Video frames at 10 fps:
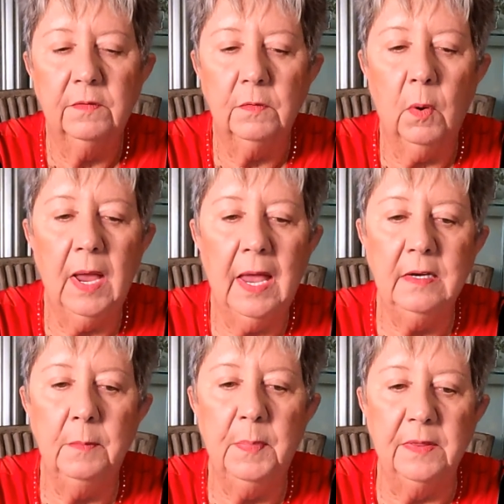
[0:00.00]
So I
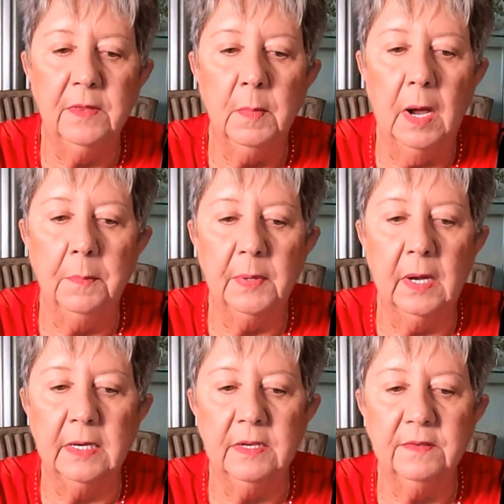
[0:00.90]
had to bend them up
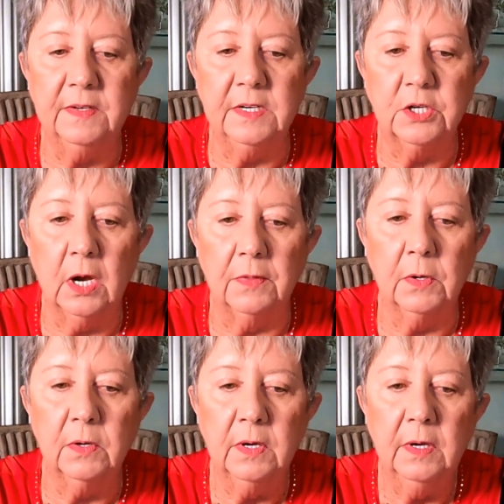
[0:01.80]
against each
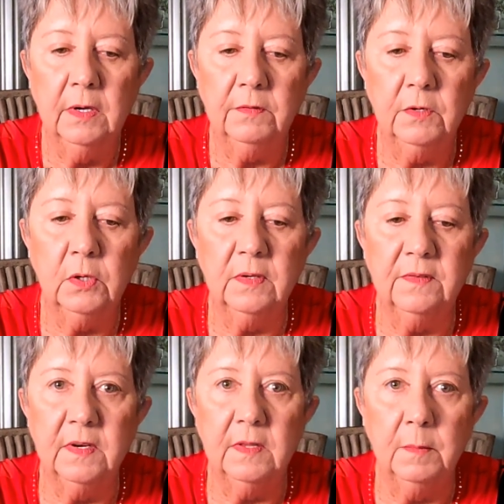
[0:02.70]
other so you could
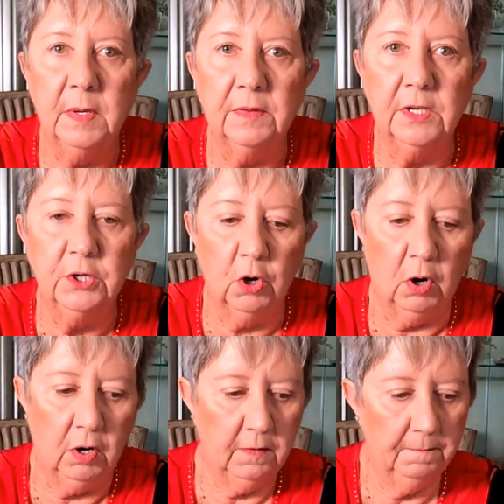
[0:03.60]
see them in the
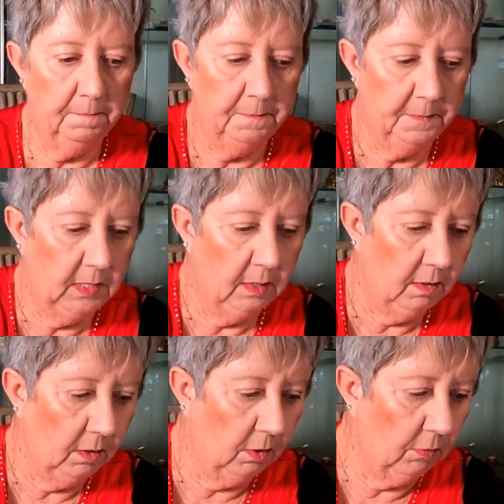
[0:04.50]
jar.
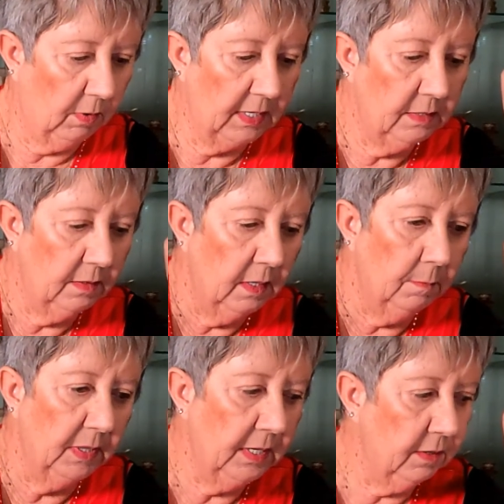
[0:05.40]
All right,
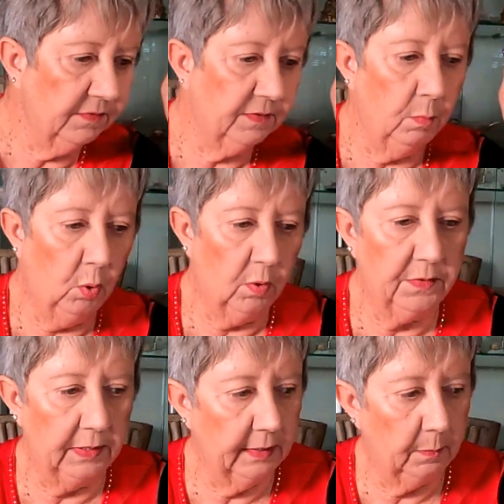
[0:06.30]
but here's some more
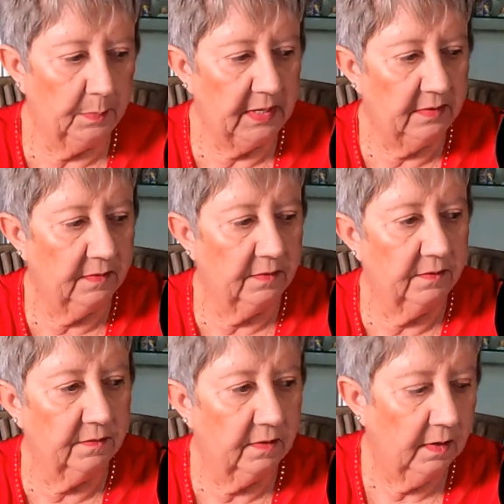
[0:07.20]
of the little
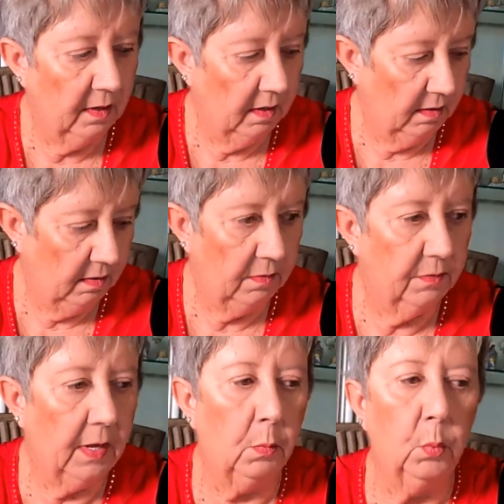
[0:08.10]
pieces
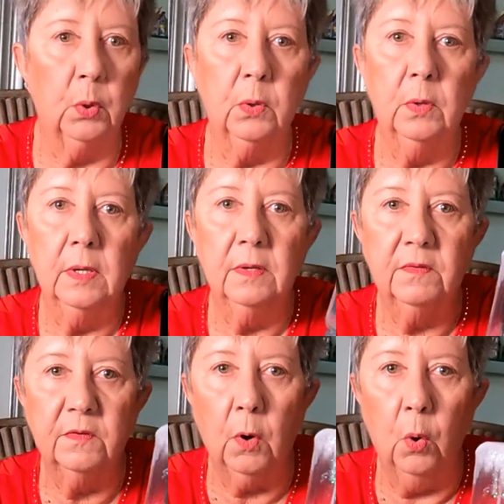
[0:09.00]
that were
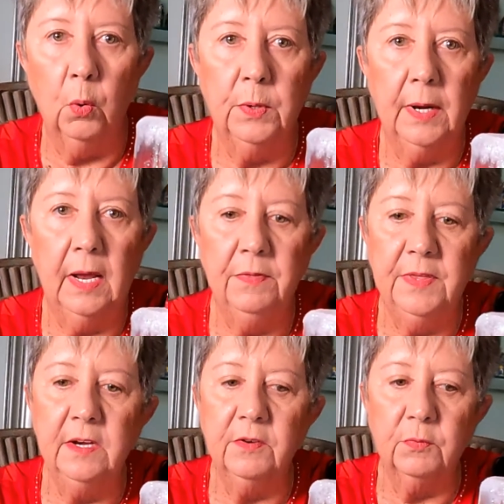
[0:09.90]
sold,
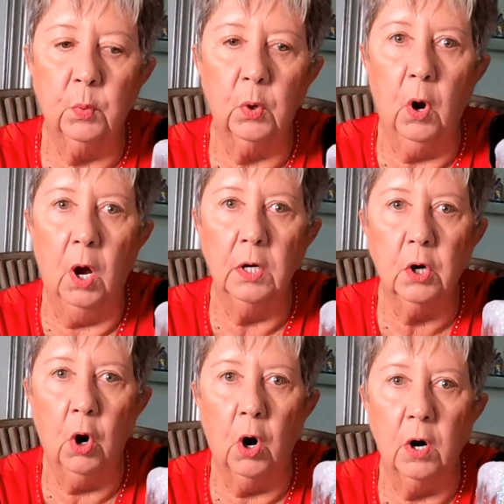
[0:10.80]
and these were
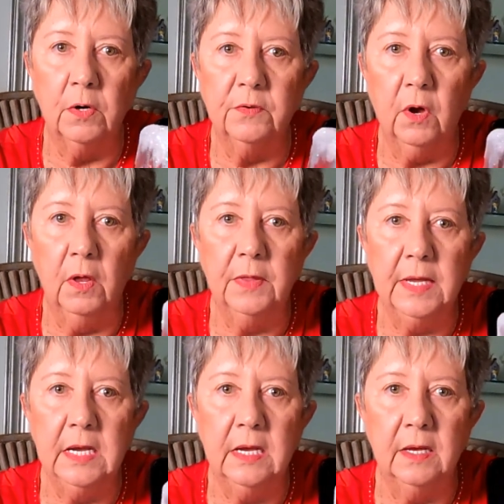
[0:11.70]
on cards on
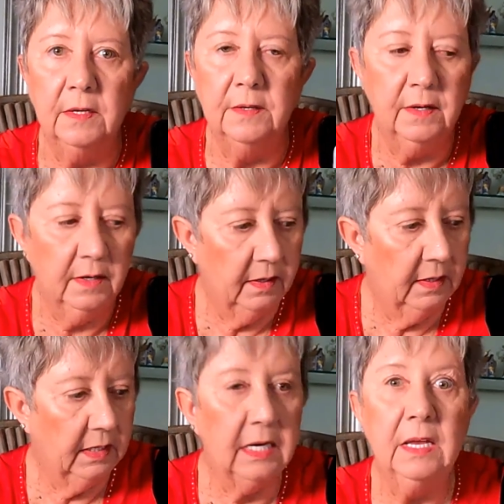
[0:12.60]
the end
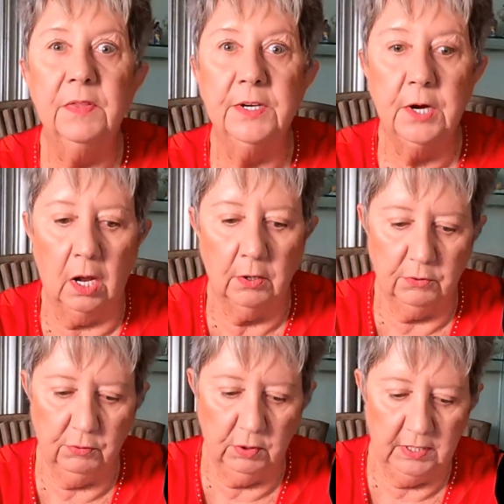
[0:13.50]
in the
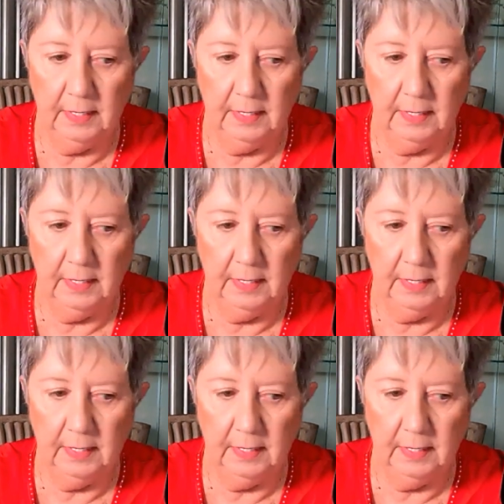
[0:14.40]
Dollar Tree.